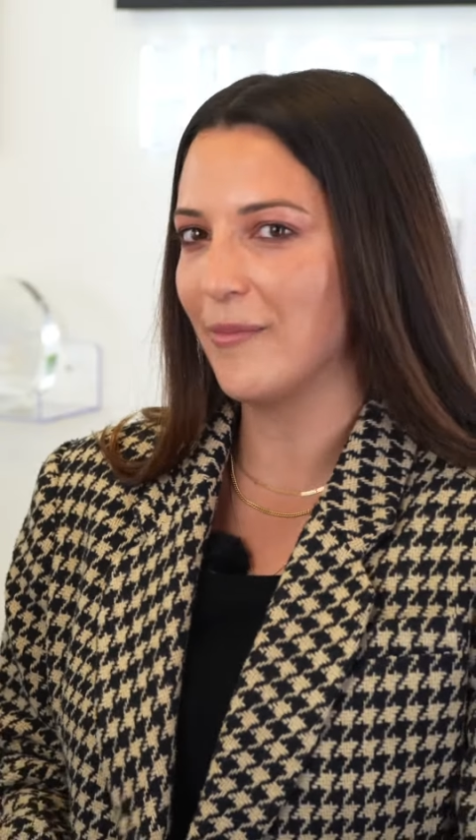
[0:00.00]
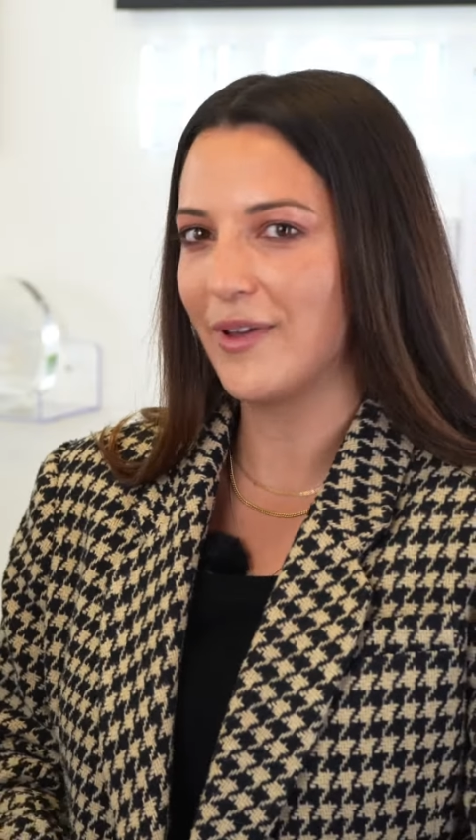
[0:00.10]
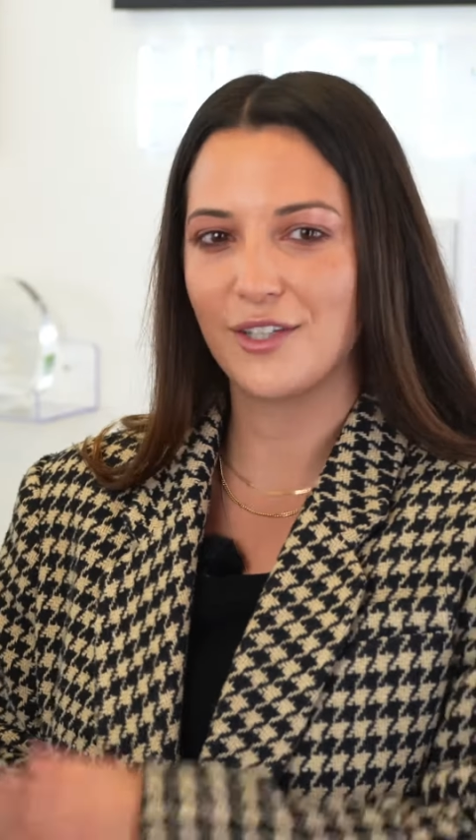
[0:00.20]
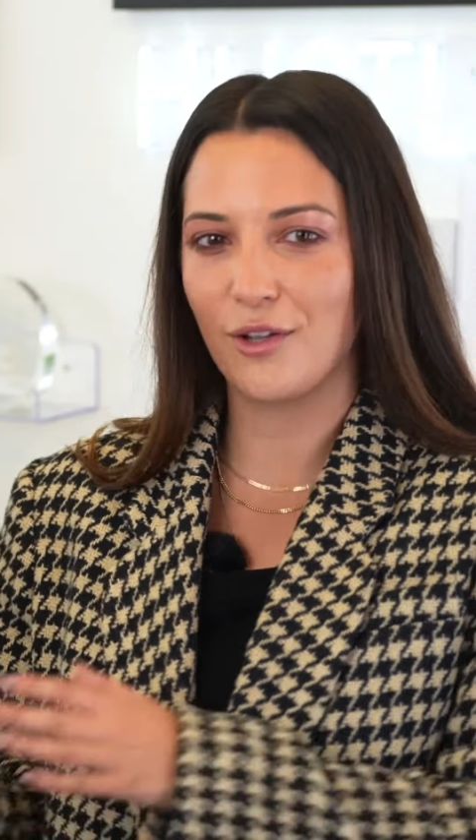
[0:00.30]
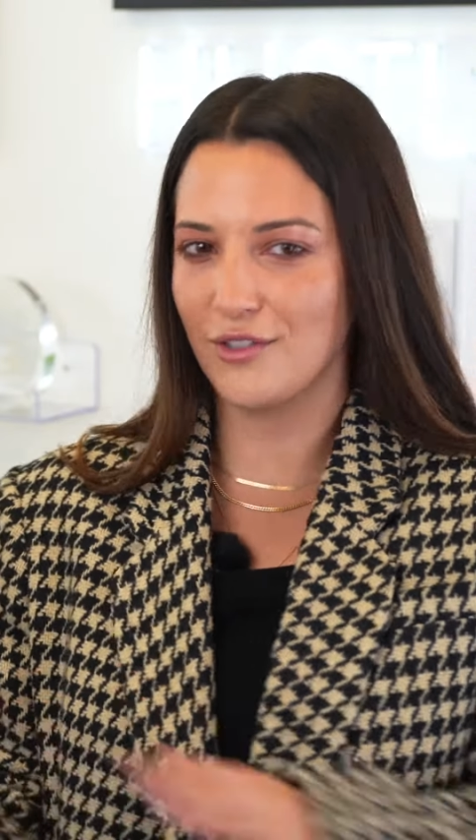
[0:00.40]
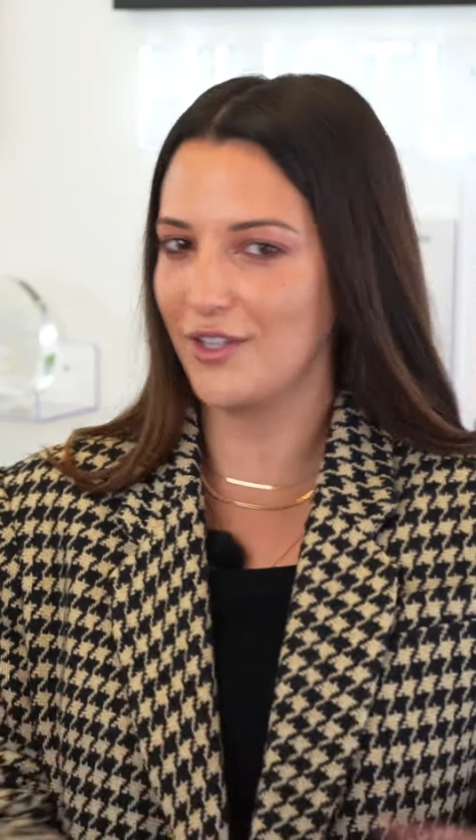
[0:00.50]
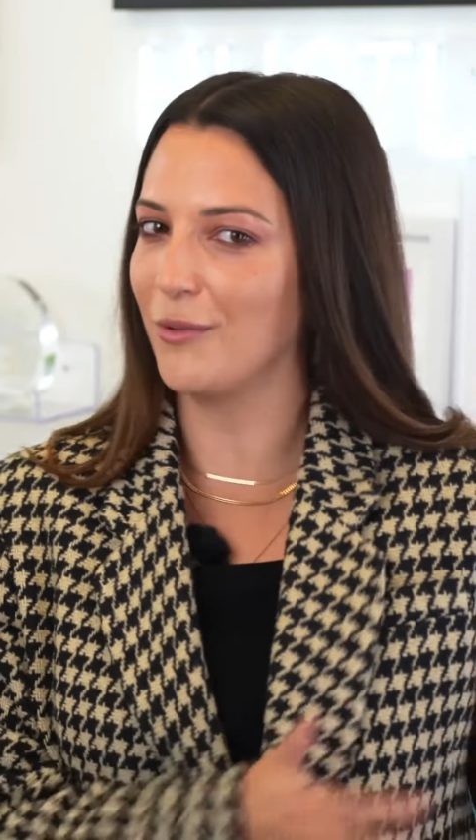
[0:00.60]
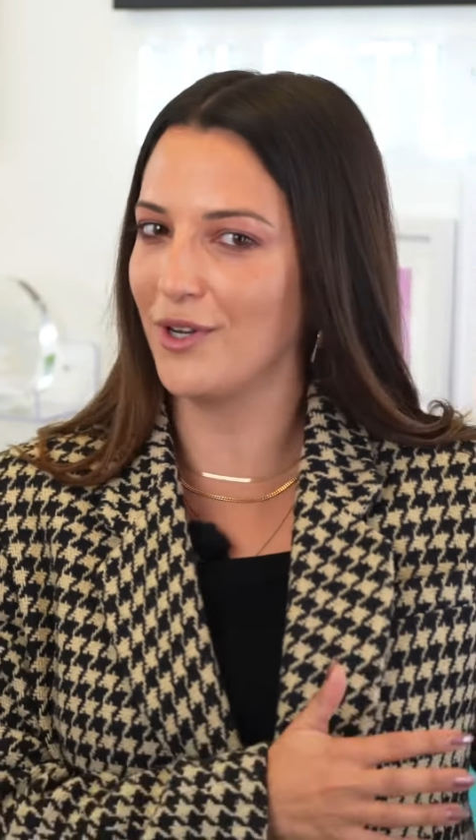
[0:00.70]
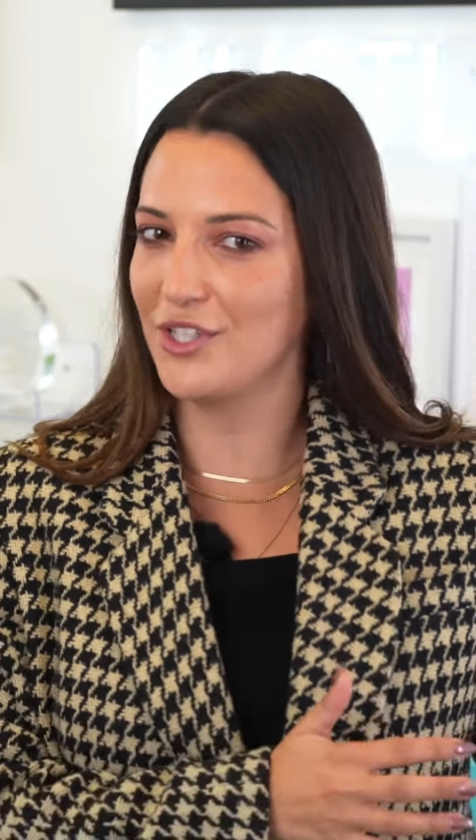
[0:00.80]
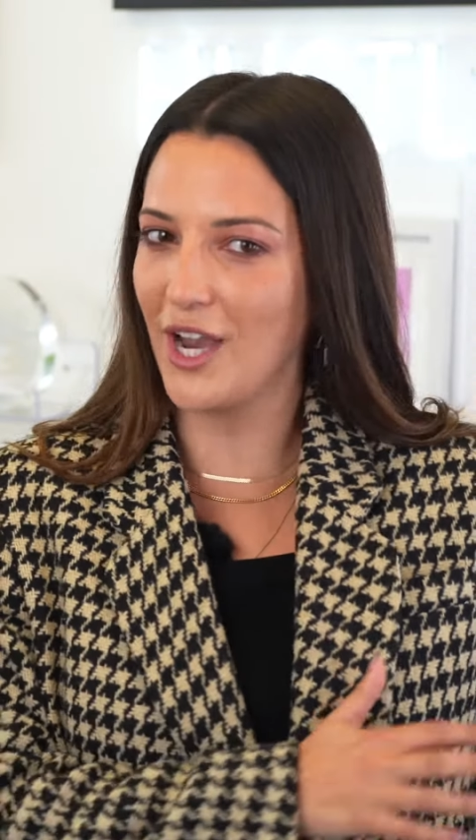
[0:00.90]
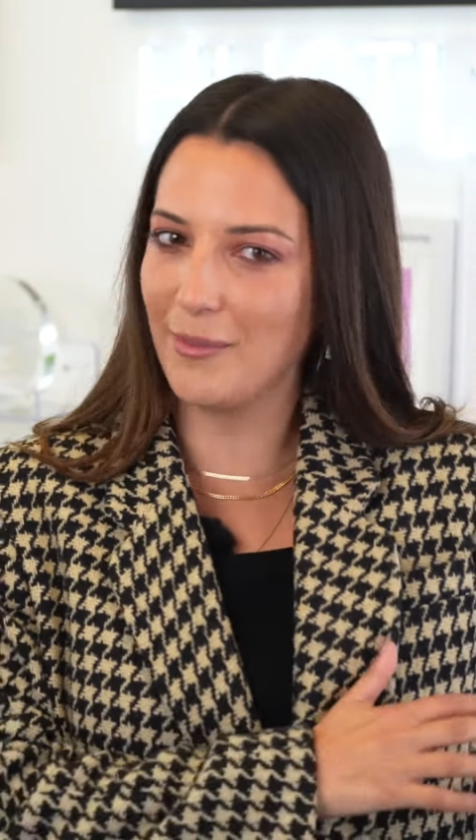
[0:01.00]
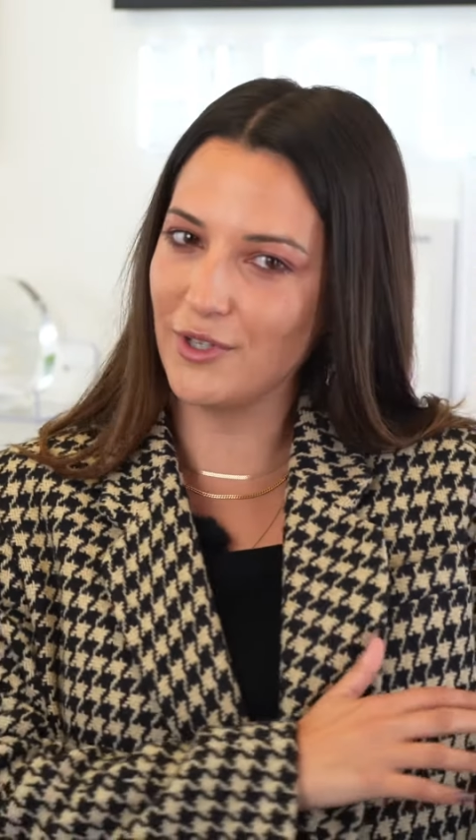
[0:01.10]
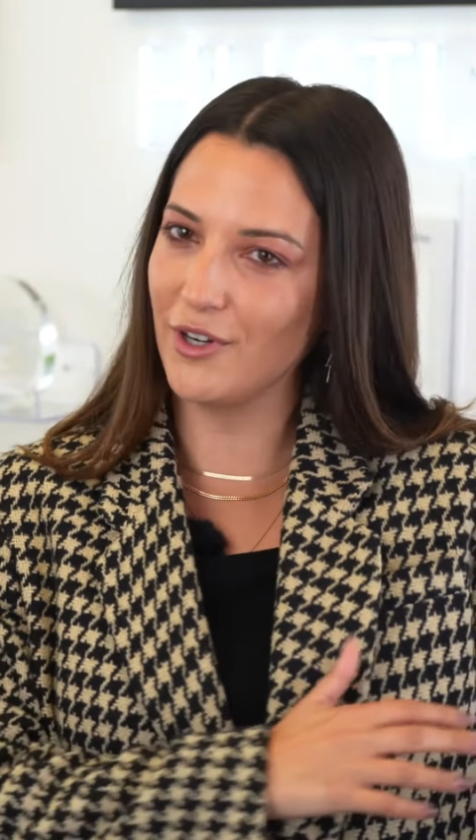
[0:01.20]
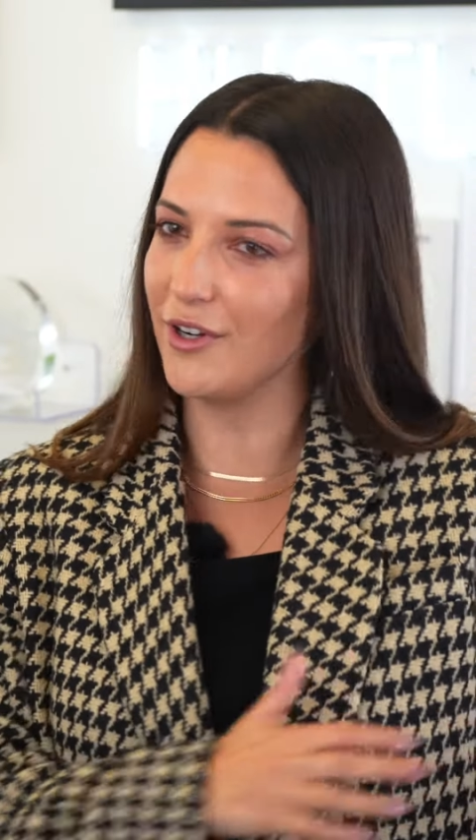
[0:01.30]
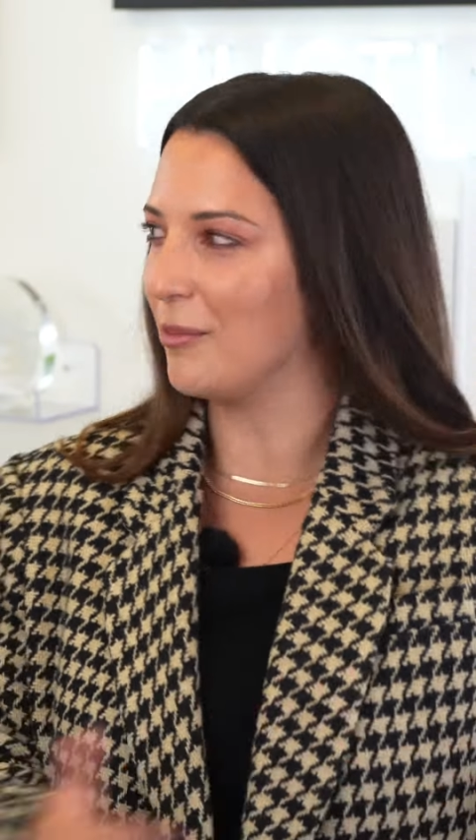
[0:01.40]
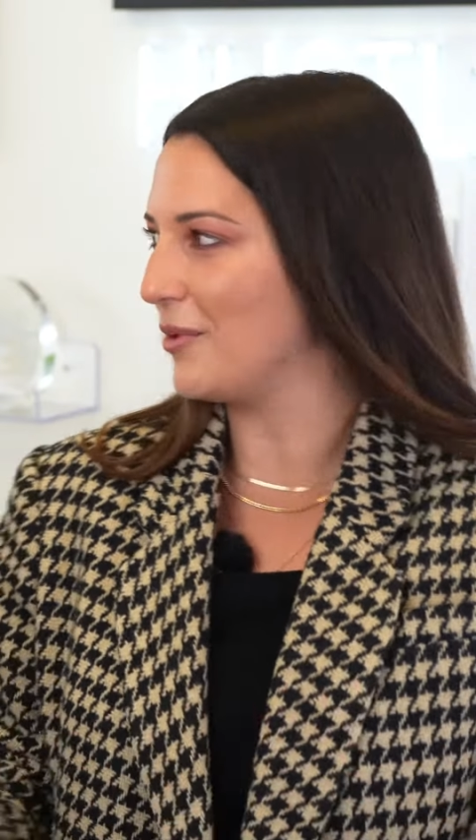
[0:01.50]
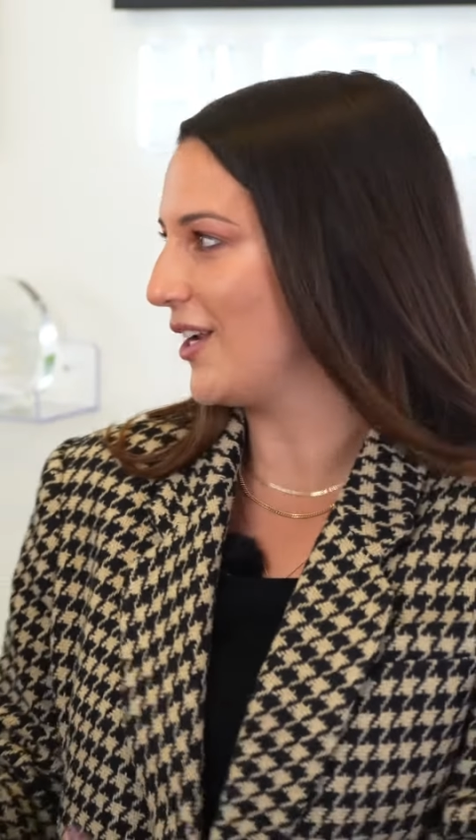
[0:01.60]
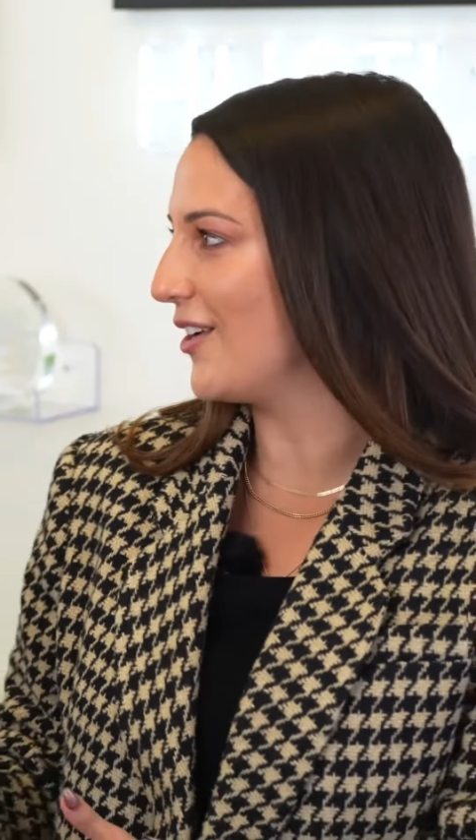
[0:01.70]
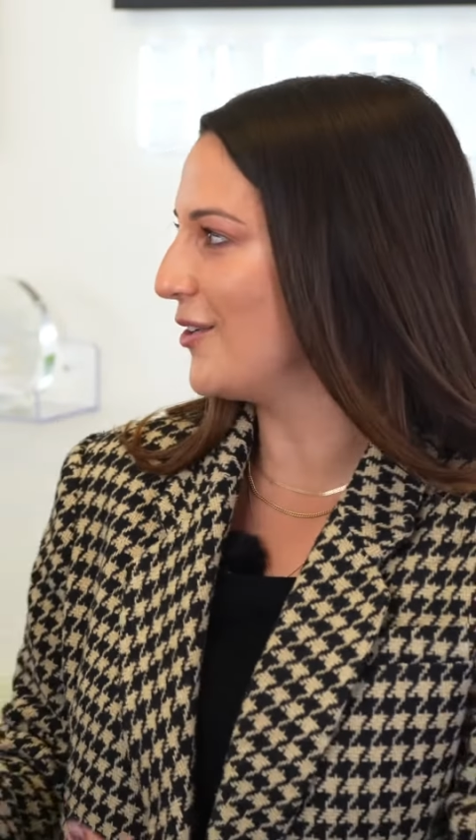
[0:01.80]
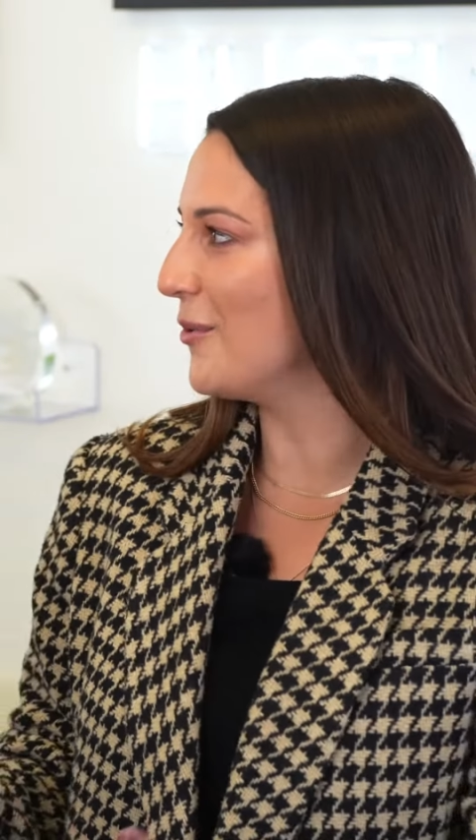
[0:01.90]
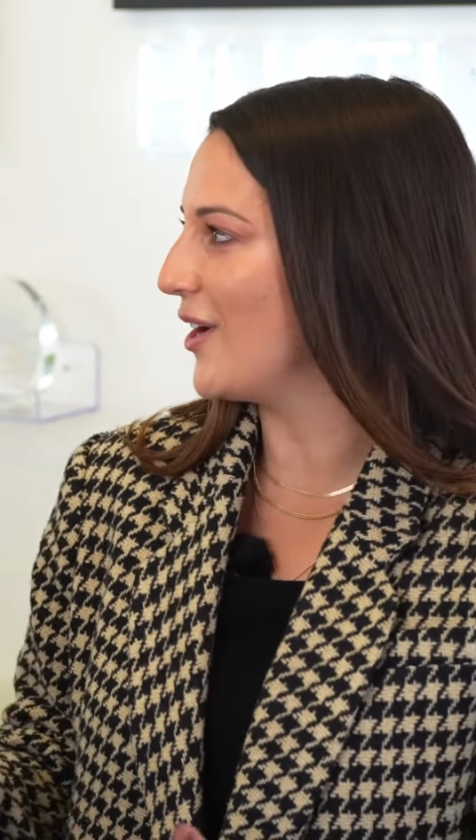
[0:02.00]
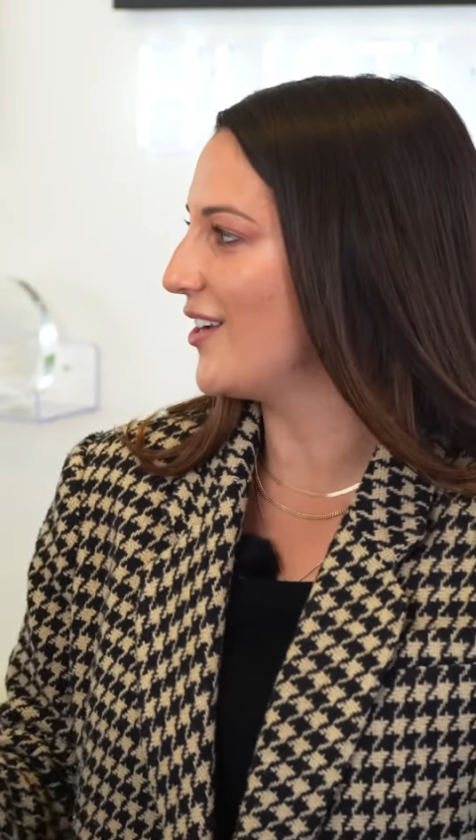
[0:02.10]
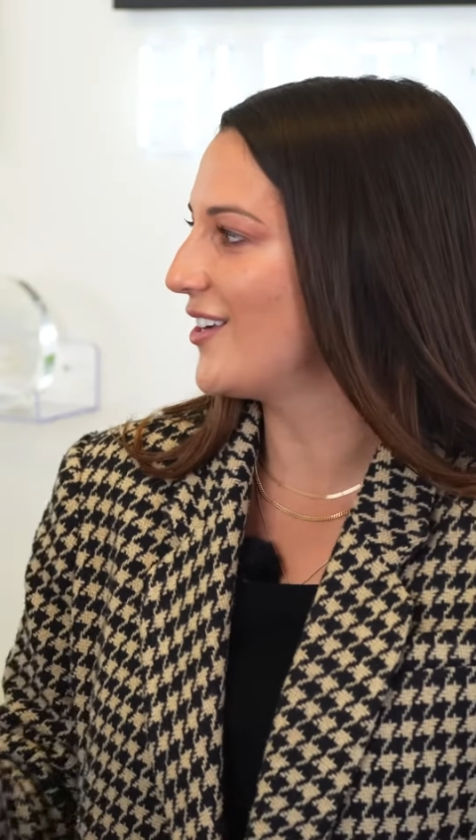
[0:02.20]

It's closing one chapter and opening a new one.